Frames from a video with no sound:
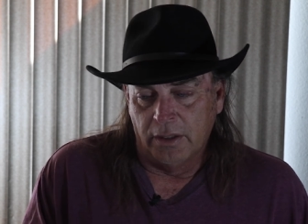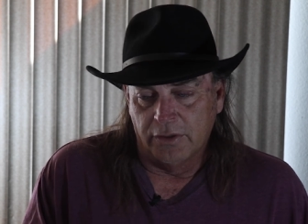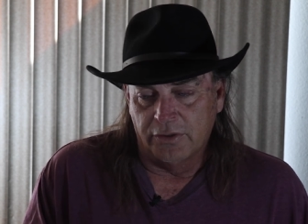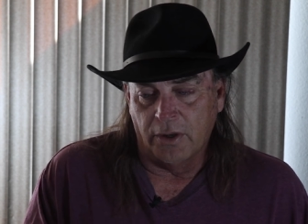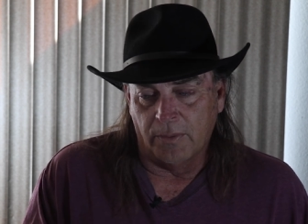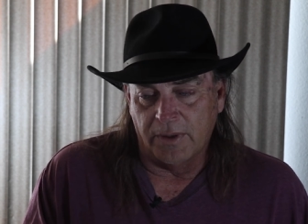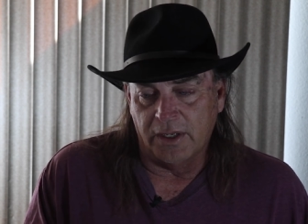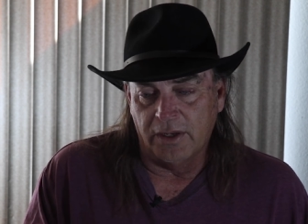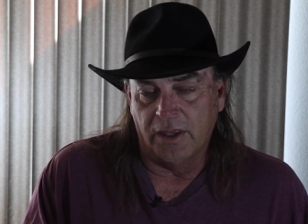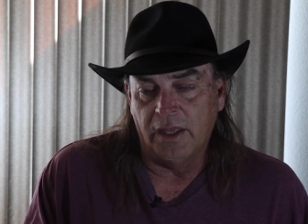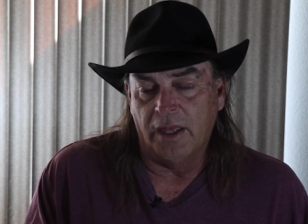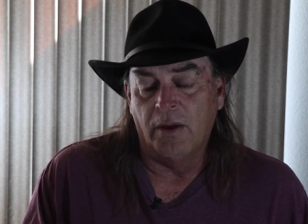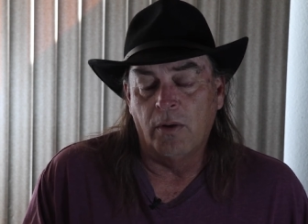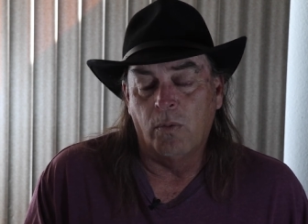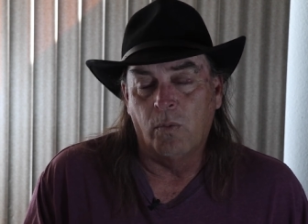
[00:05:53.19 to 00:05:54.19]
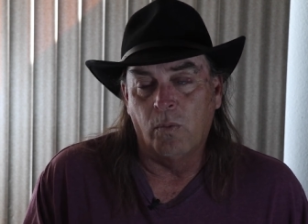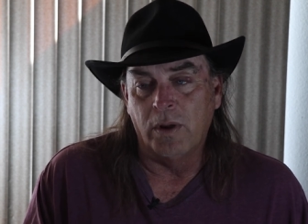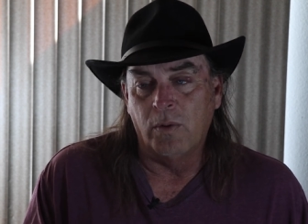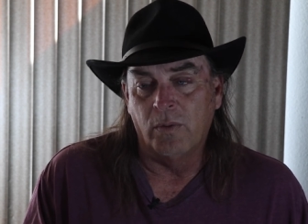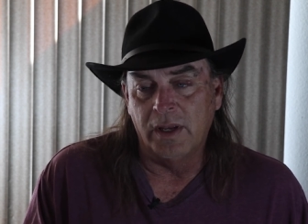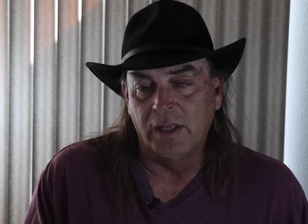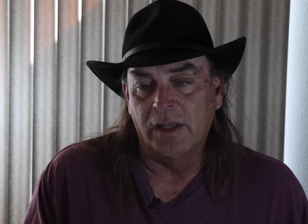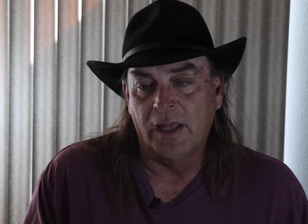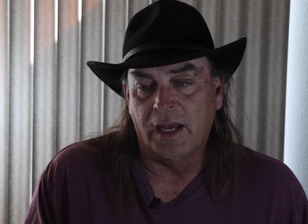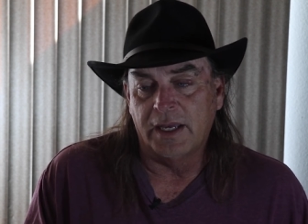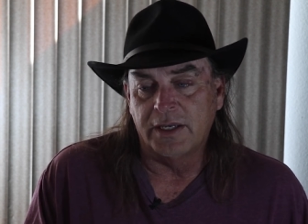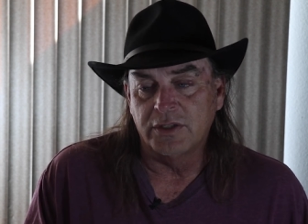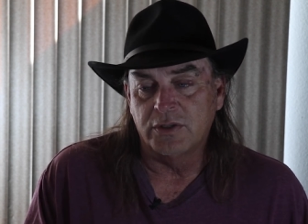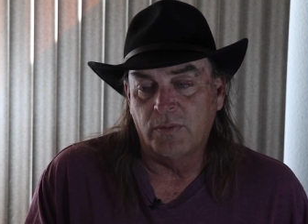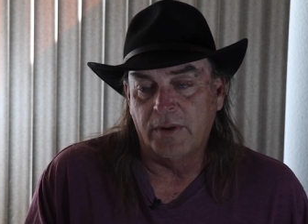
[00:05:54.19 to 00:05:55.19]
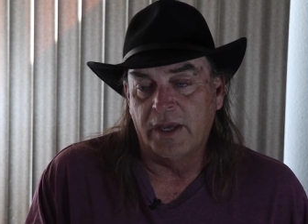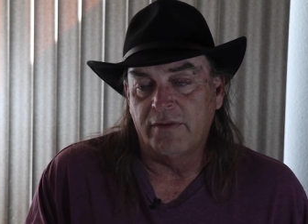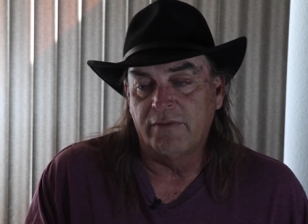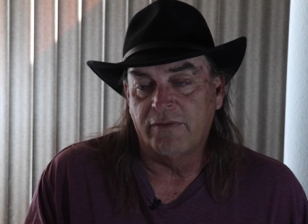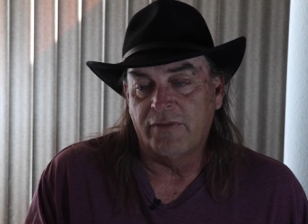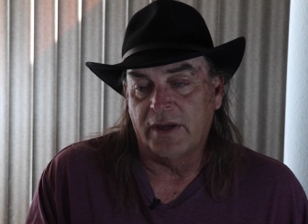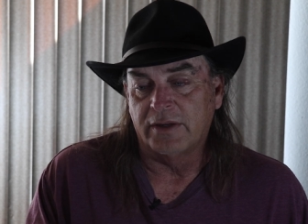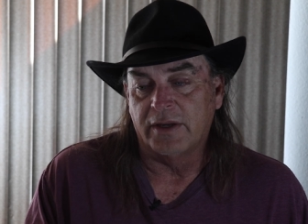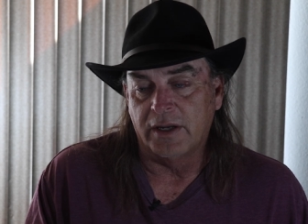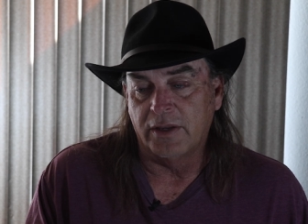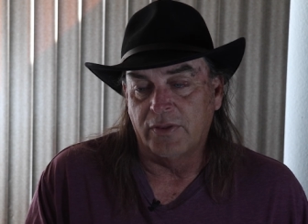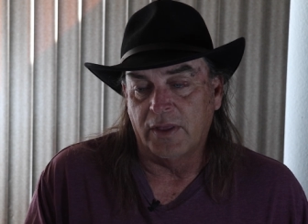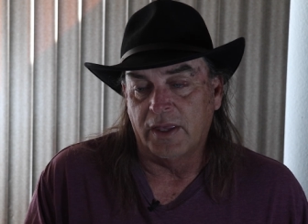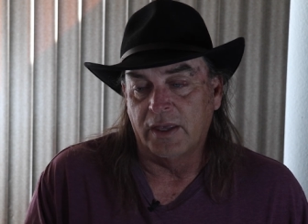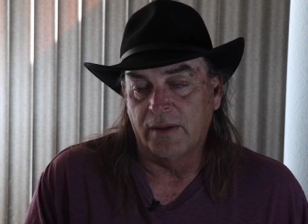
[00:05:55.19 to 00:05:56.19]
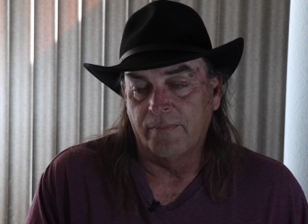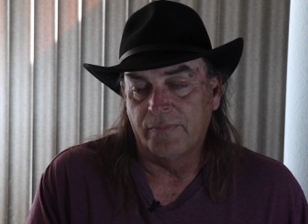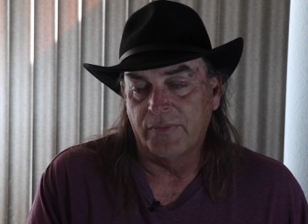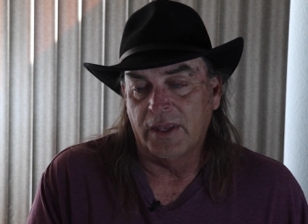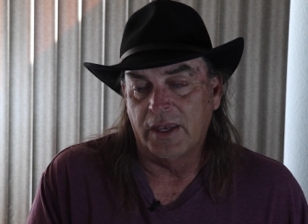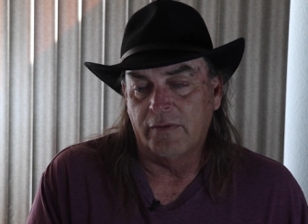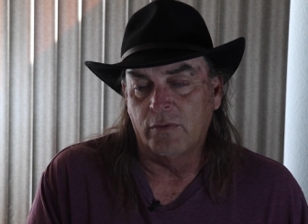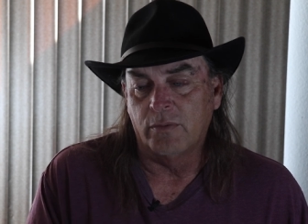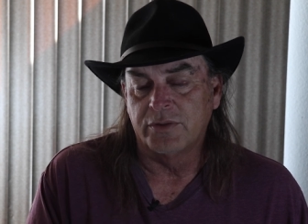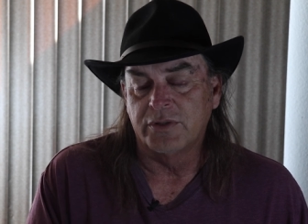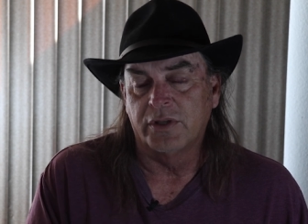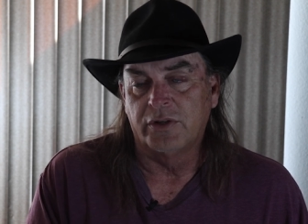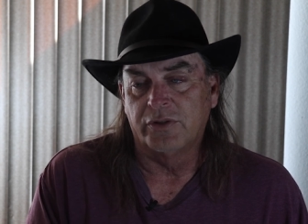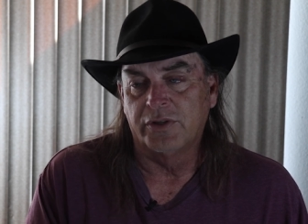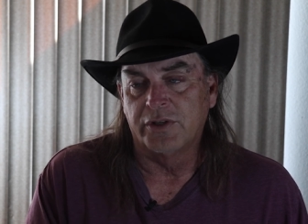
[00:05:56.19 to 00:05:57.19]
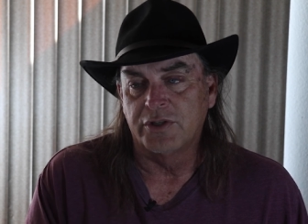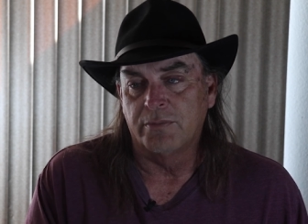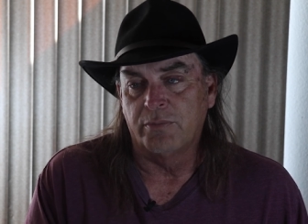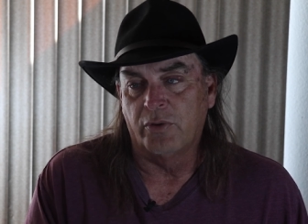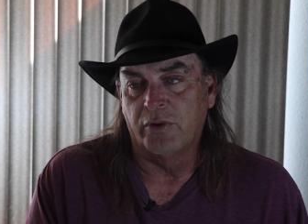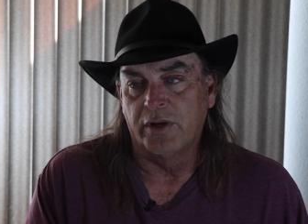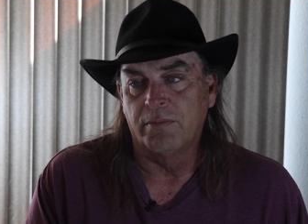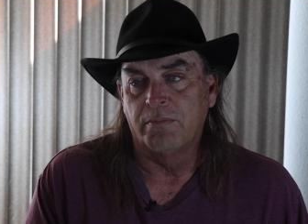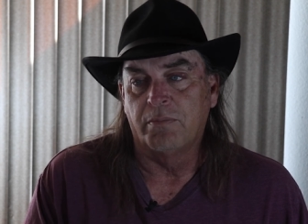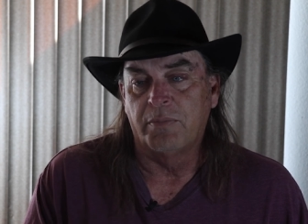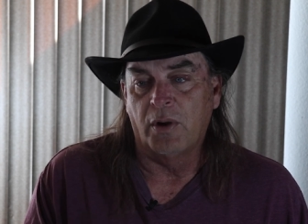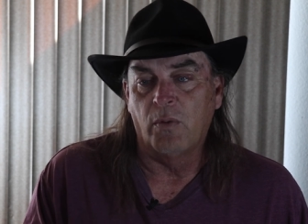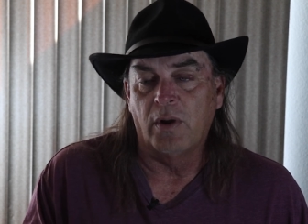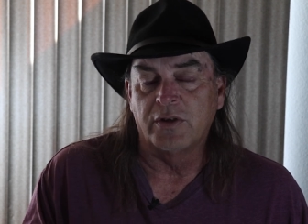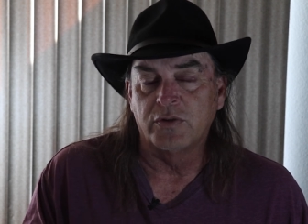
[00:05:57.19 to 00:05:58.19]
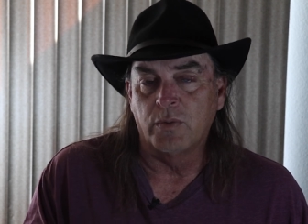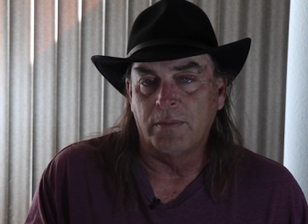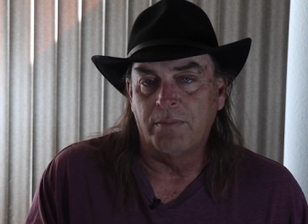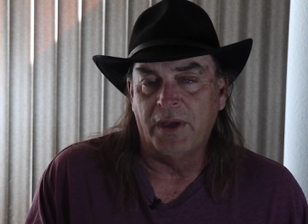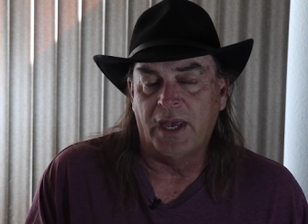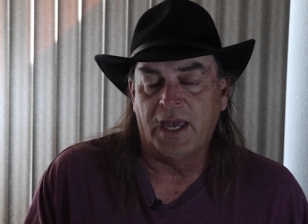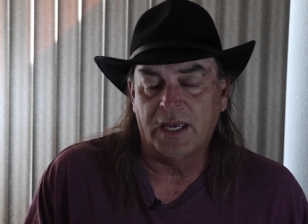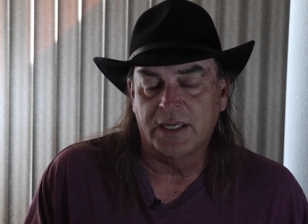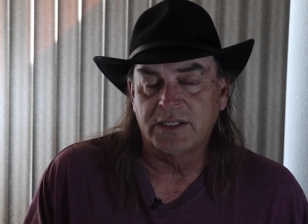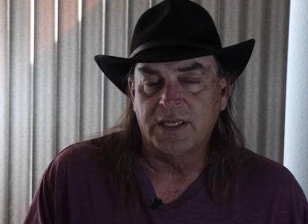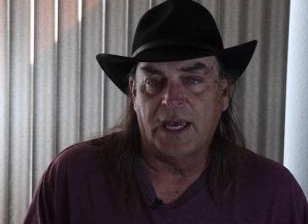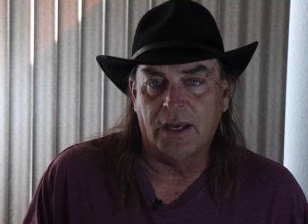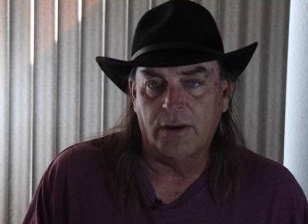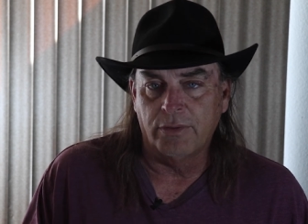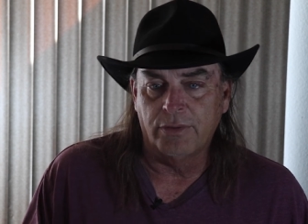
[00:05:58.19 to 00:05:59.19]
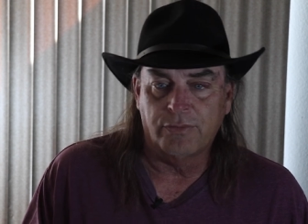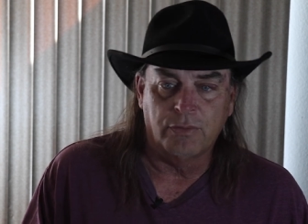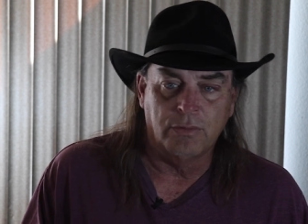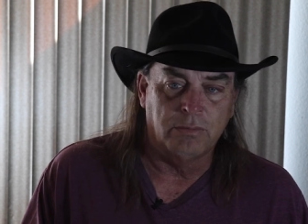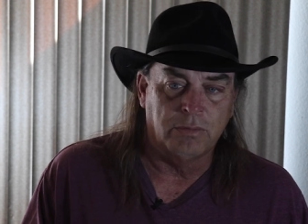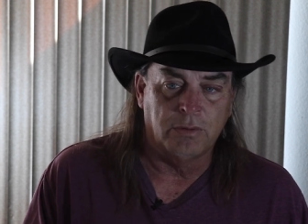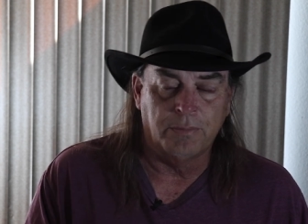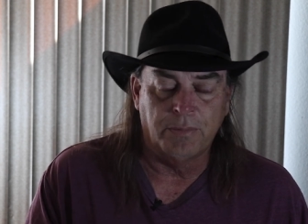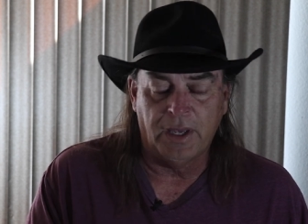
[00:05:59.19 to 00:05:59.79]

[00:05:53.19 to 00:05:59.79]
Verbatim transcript: So we realized we hadn't found anything. Everyone's a little disappointed, but as we packed out through Bull